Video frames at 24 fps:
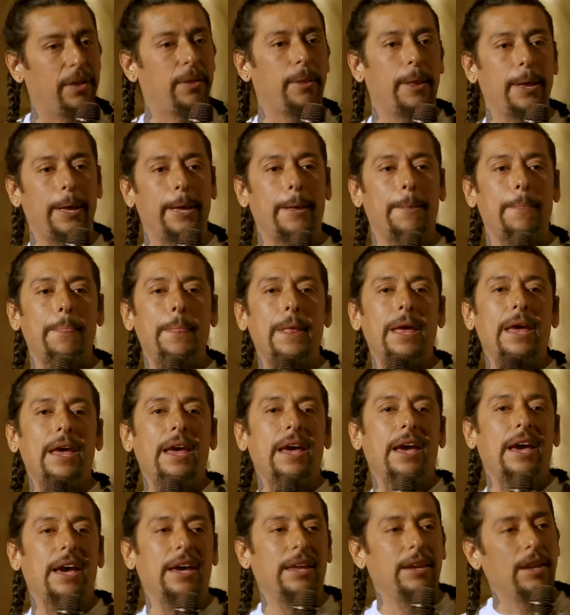L.A.,
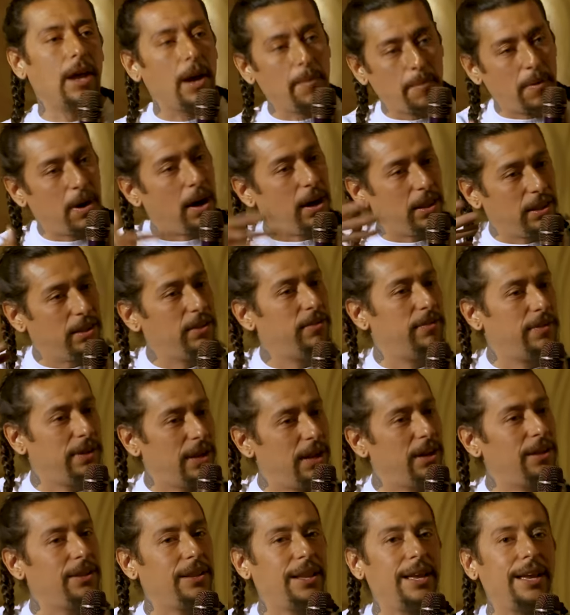and I live
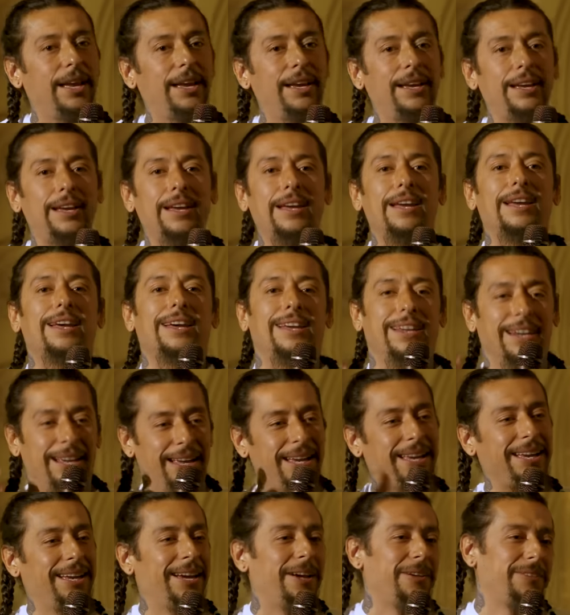in L.A., and
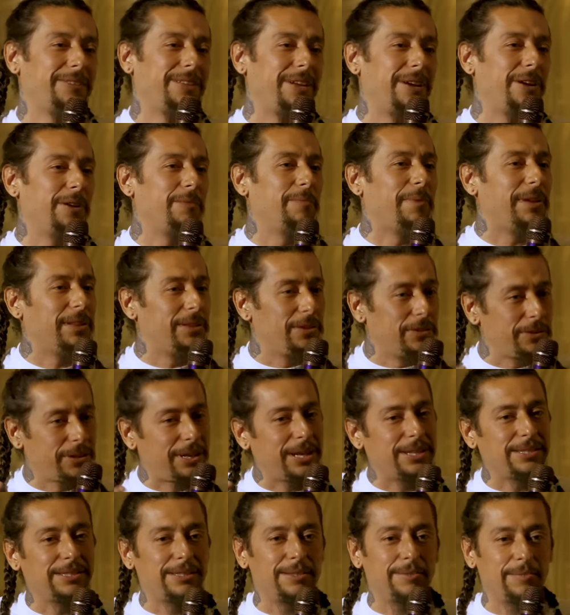I hang out there, and my little
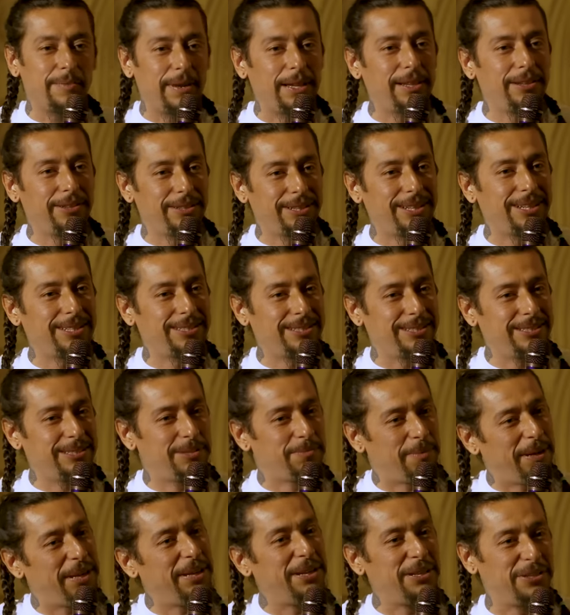cousin,
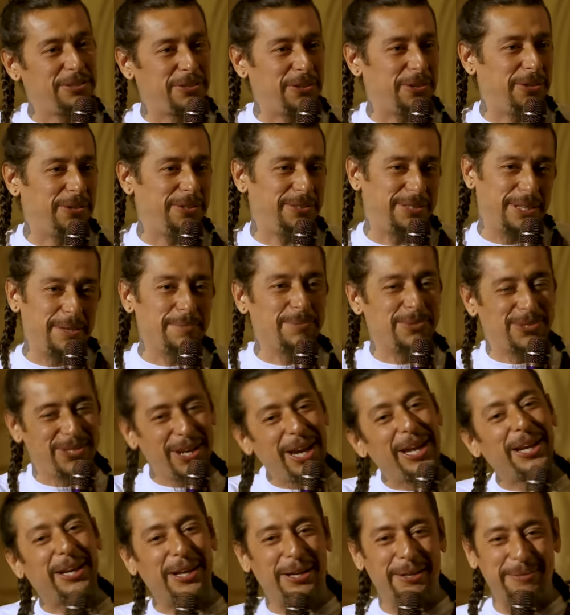he's my intern. His name's
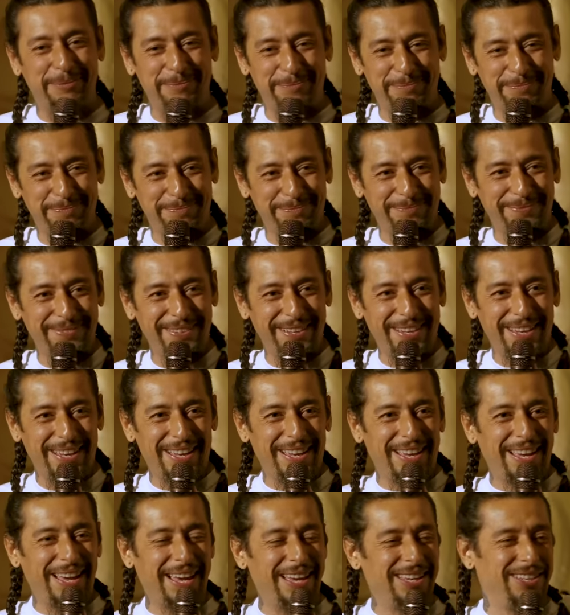Jacob.
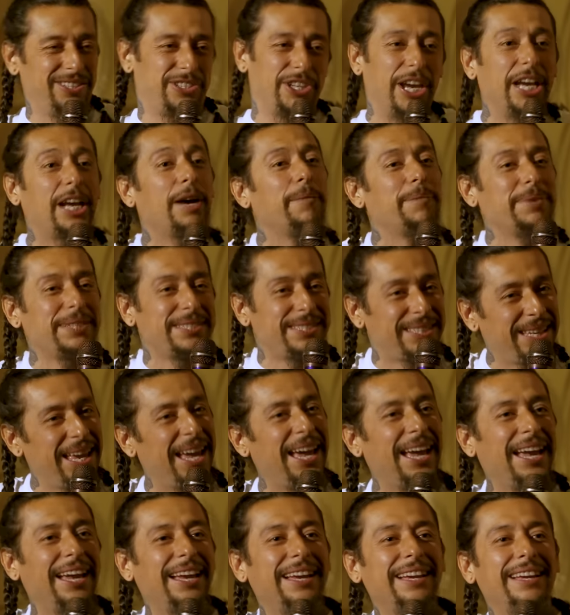And Jacob is
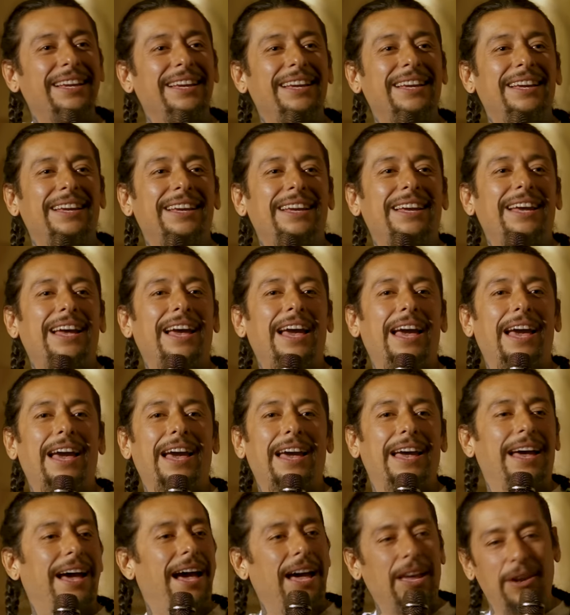gay.
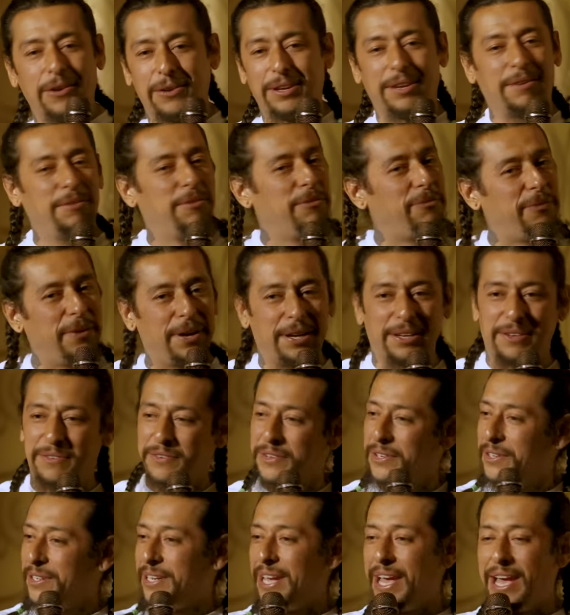And I don't give a fuck if
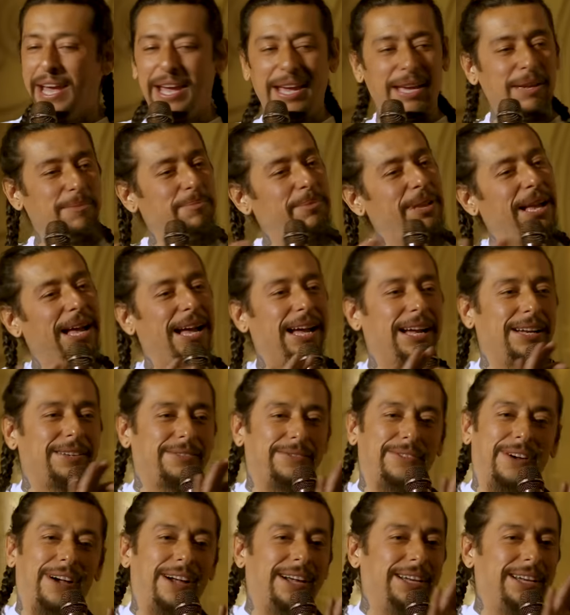you're gay,
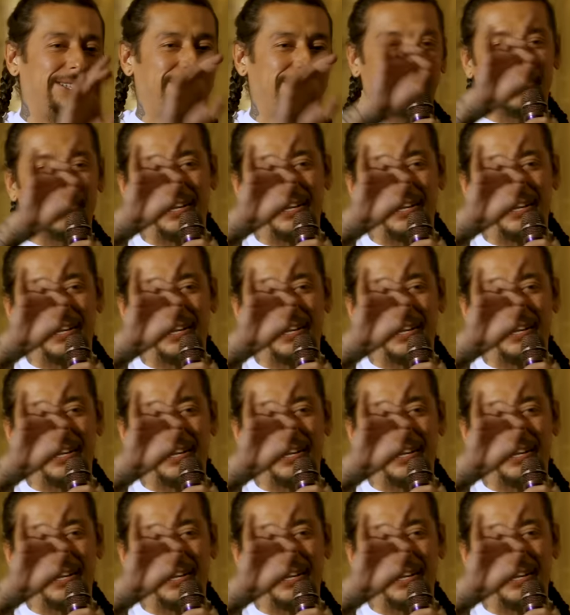black, white,